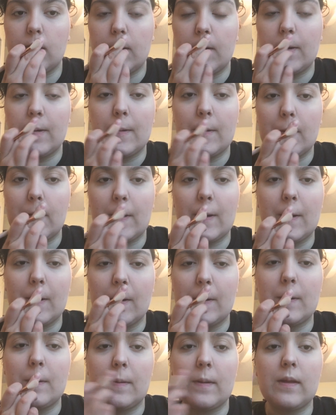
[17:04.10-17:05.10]
there. Gotta
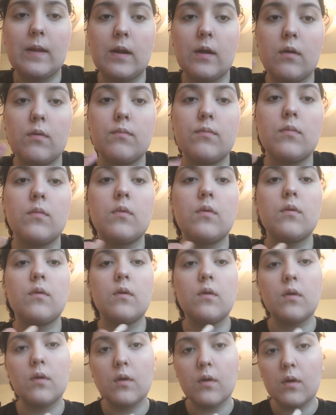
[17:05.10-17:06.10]
show that out.
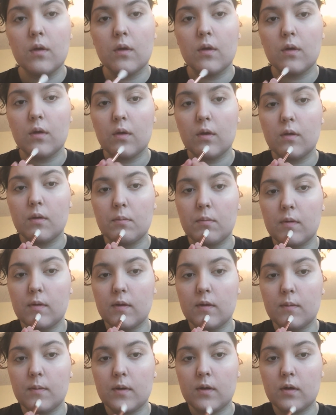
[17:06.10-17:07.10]
Put a
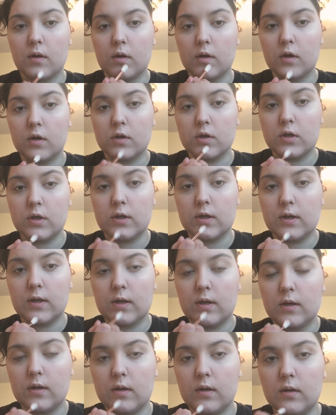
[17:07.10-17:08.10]
little bit on your
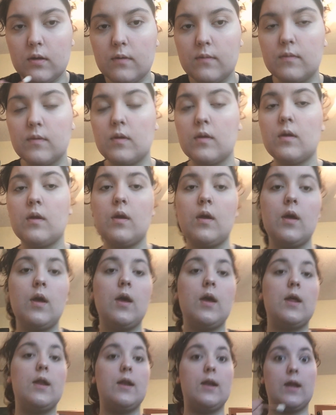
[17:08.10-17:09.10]
chin.
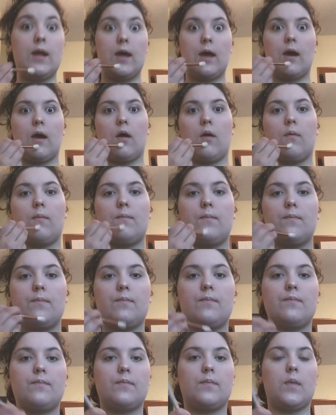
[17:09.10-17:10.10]
Now,
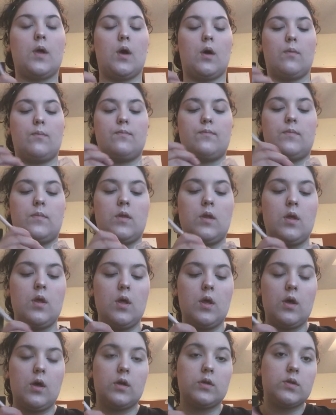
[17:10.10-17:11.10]

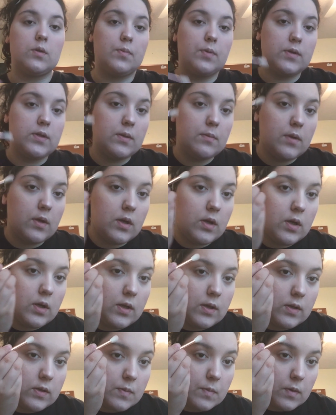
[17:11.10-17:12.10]
also put some
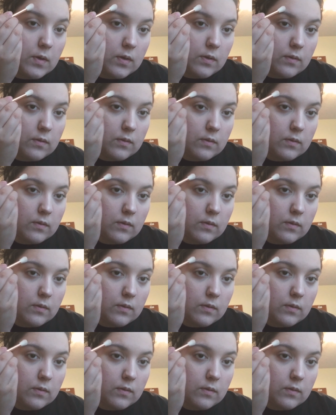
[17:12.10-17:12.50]
on this part.